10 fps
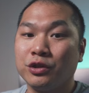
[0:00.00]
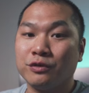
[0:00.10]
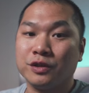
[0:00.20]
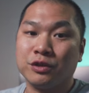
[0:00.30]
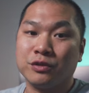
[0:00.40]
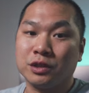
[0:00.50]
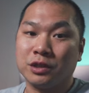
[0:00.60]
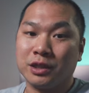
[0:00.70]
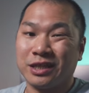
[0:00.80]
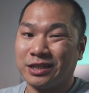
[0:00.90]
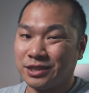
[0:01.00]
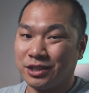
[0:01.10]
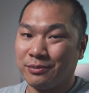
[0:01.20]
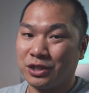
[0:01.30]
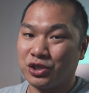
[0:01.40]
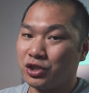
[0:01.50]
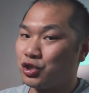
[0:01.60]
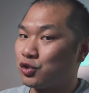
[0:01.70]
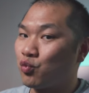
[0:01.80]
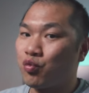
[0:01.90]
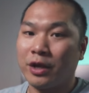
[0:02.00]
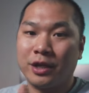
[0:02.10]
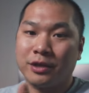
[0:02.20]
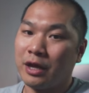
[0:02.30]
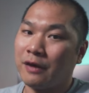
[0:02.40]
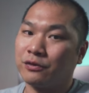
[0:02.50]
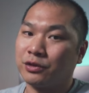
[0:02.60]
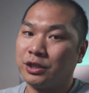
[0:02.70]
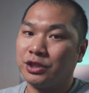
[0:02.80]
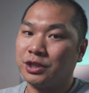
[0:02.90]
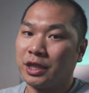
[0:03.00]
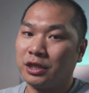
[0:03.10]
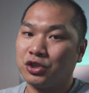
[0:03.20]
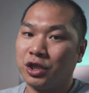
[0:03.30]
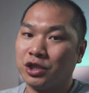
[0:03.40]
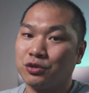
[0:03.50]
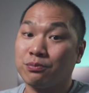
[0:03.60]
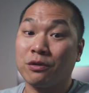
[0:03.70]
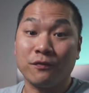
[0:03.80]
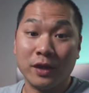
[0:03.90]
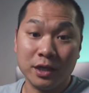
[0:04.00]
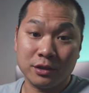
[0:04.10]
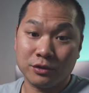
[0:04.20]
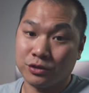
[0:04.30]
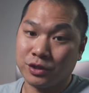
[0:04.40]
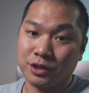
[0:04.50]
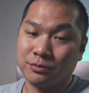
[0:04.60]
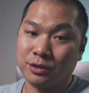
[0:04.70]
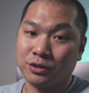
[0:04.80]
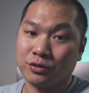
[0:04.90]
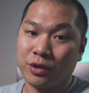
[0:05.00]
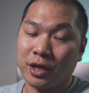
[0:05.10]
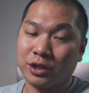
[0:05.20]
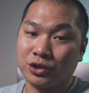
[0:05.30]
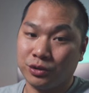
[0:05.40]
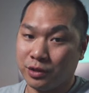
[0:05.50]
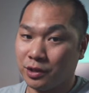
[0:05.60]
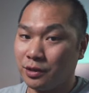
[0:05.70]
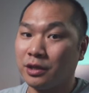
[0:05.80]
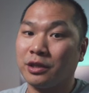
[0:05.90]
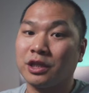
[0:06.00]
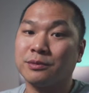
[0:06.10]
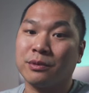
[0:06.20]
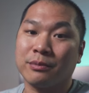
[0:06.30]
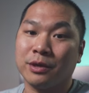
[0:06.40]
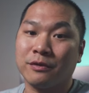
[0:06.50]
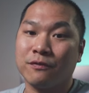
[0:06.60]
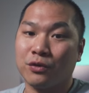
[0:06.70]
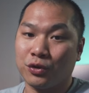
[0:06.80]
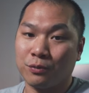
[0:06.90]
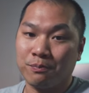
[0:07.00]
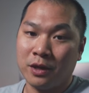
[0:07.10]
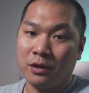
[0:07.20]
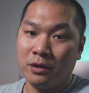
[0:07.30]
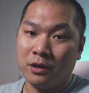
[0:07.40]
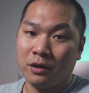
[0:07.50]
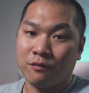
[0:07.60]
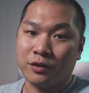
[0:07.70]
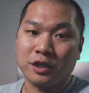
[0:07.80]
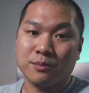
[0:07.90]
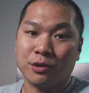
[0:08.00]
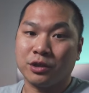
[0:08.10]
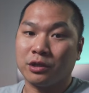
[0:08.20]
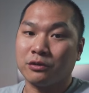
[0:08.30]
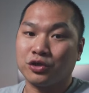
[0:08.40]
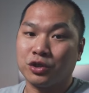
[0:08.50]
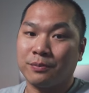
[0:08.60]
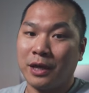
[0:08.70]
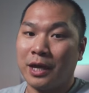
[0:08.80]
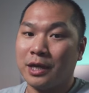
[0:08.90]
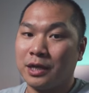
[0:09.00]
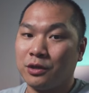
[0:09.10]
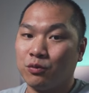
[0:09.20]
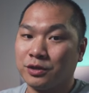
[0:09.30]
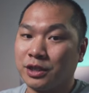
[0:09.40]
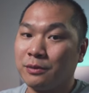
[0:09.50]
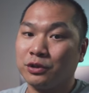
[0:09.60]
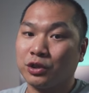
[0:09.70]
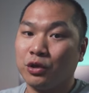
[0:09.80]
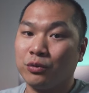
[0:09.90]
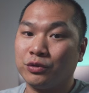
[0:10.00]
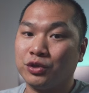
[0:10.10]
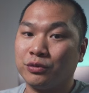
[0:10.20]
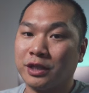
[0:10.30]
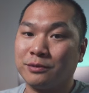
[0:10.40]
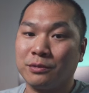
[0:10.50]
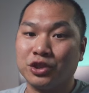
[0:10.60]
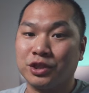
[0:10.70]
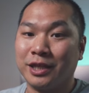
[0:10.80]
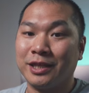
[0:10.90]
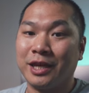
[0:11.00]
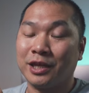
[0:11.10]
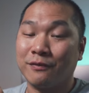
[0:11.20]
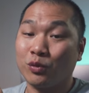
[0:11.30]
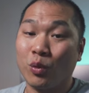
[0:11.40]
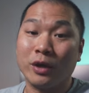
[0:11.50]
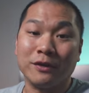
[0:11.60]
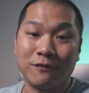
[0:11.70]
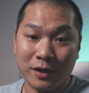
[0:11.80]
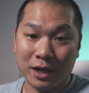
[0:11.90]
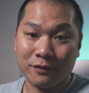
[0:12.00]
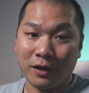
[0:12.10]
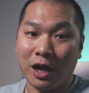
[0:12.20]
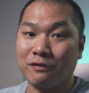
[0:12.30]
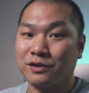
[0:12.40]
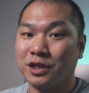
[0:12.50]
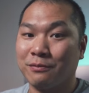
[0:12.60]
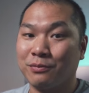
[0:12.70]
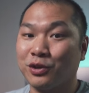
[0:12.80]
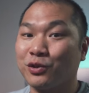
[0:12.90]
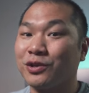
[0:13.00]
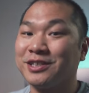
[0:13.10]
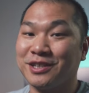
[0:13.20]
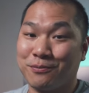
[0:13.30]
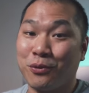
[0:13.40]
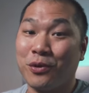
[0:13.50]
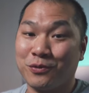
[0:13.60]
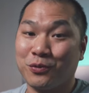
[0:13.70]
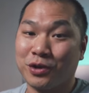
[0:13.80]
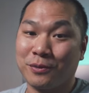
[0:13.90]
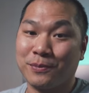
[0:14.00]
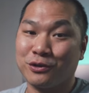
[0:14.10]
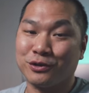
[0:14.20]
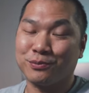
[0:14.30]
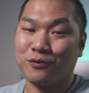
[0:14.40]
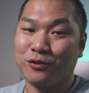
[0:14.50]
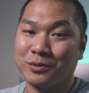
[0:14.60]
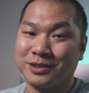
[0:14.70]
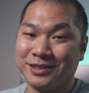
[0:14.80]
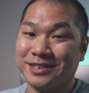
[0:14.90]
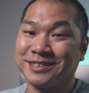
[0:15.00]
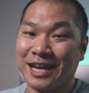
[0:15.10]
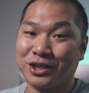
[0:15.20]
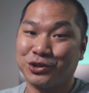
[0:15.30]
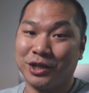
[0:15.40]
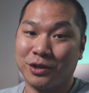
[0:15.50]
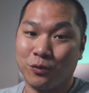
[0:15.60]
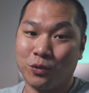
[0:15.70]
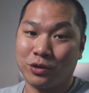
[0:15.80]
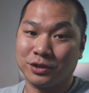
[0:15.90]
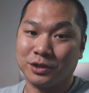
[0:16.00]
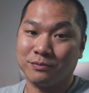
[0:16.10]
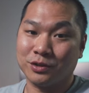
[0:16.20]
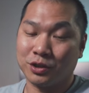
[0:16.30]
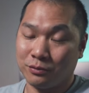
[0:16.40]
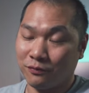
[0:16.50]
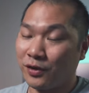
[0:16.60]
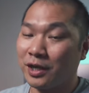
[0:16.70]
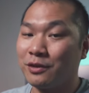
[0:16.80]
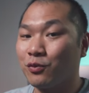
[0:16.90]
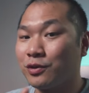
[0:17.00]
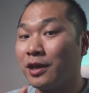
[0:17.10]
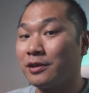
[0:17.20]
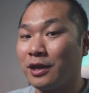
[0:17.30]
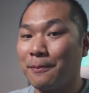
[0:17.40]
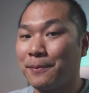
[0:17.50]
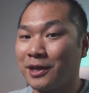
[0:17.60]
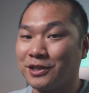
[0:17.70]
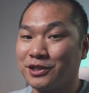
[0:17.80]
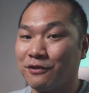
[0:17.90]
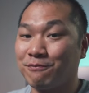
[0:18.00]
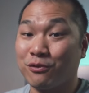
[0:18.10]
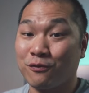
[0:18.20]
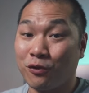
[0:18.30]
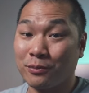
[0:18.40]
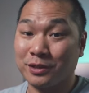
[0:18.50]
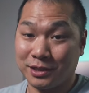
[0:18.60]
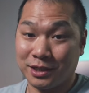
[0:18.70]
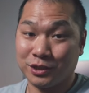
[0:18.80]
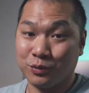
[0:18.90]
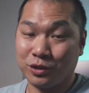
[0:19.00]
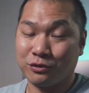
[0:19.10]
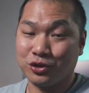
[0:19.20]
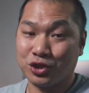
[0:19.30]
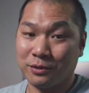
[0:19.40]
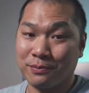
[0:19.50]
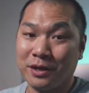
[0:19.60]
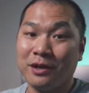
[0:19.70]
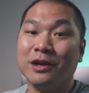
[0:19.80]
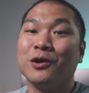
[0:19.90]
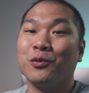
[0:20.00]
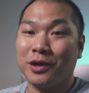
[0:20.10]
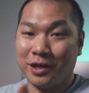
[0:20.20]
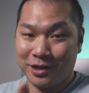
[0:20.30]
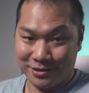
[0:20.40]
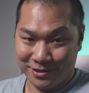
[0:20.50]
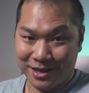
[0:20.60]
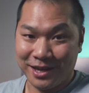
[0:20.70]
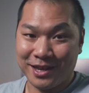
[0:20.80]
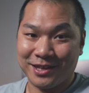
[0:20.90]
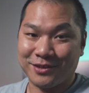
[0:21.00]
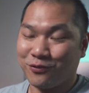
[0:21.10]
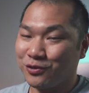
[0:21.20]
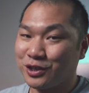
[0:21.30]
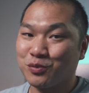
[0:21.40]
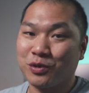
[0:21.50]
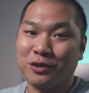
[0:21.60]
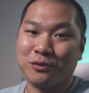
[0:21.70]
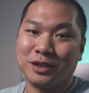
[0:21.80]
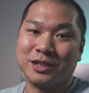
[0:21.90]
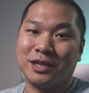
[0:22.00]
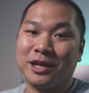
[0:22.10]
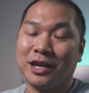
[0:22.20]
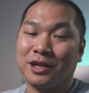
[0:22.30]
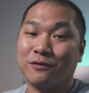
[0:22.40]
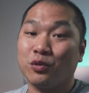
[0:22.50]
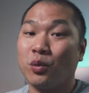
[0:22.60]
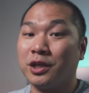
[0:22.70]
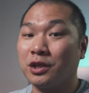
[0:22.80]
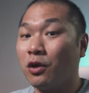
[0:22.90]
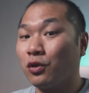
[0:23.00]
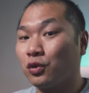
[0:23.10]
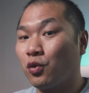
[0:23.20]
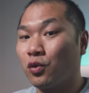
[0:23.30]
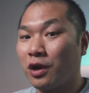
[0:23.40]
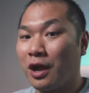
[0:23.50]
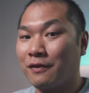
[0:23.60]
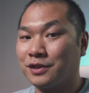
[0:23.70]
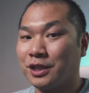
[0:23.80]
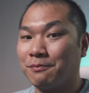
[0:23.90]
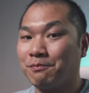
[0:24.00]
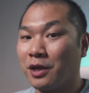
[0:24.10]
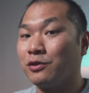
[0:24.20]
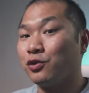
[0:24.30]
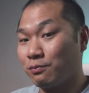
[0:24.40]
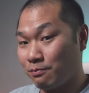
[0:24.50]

use a utility like Cinebench and just run it after each setting change. Provided your system doesn't crash, you can then experiment further. For this particular chip, I was able to go to as much as a negative 25 offset, but there is a point where it appears performance does actually get worse. So find where that apex of performance is with your chip. And for this one, it was a negative 20 all core offset. Now your